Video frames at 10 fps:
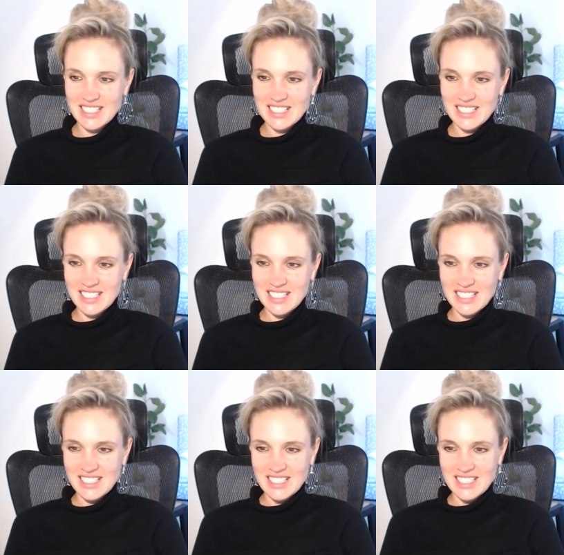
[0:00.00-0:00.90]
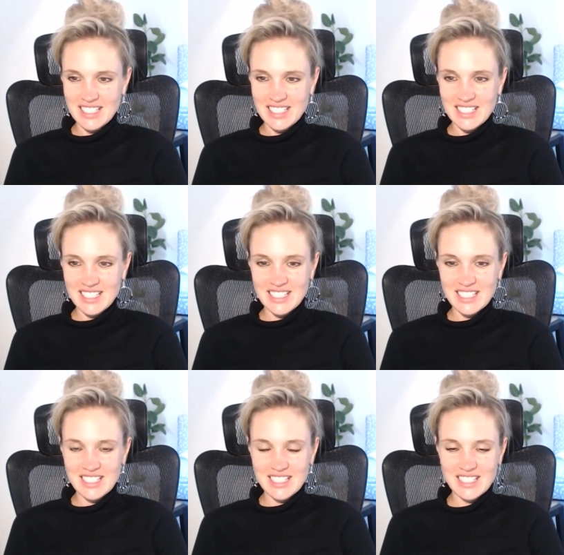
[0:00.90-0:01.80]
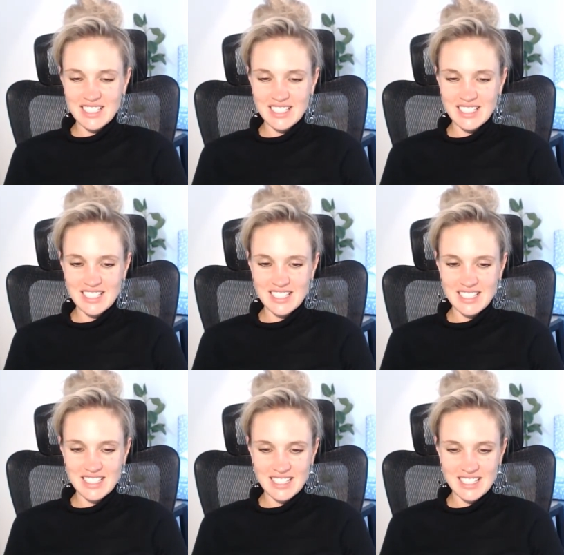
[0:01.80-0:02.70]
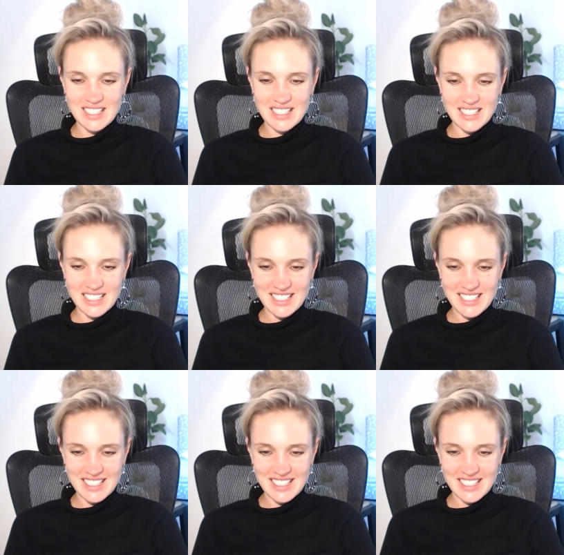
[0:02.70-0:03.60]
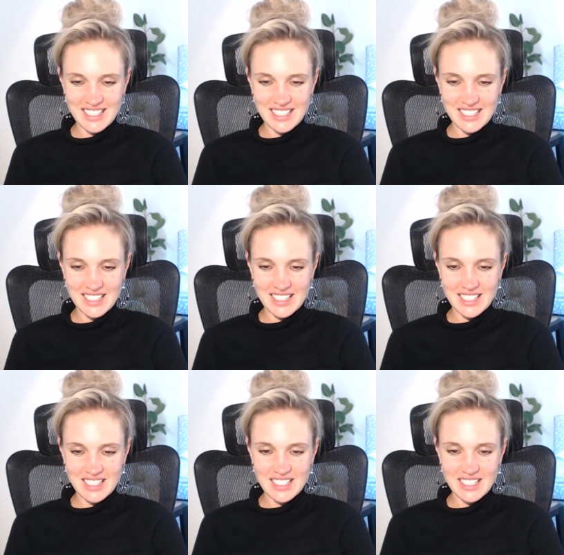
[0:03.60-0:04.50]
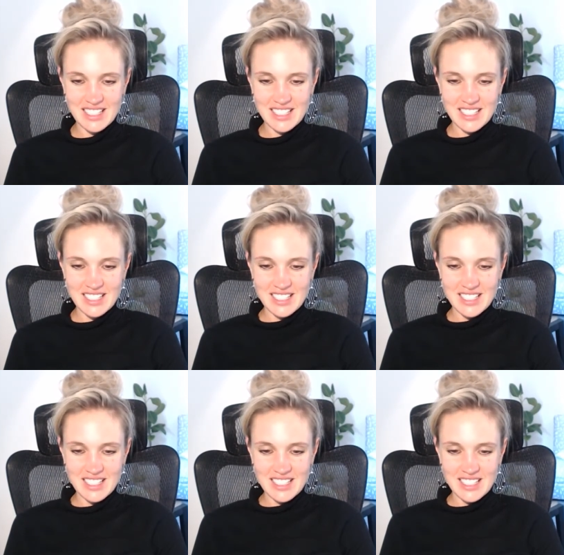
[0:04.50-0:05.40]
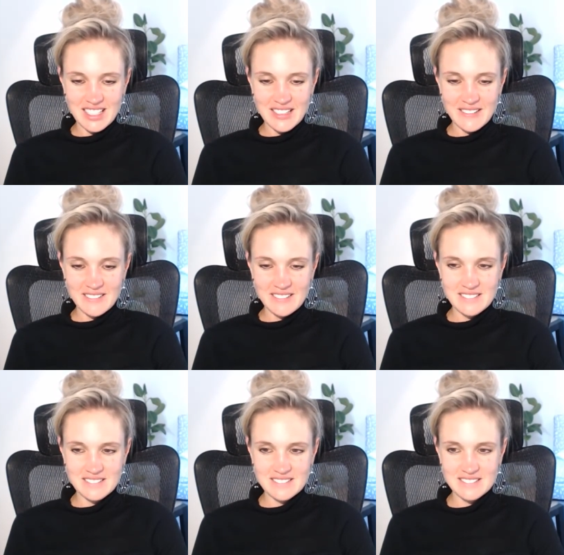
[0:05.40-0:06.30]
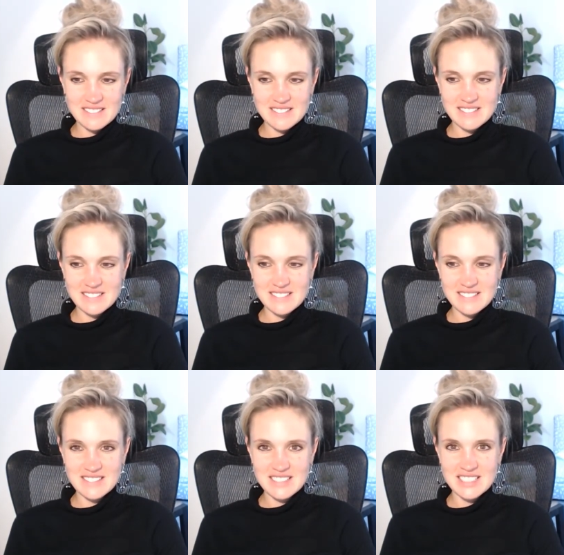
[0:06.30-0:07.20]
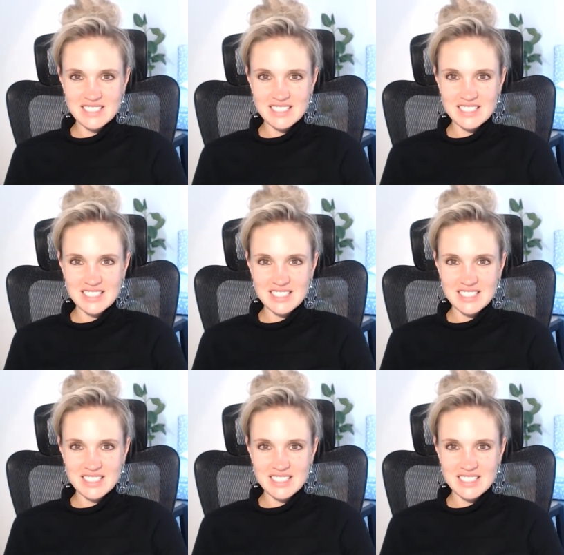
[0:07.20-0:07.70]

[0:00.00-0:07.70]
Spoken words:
No one is speaking in this clip.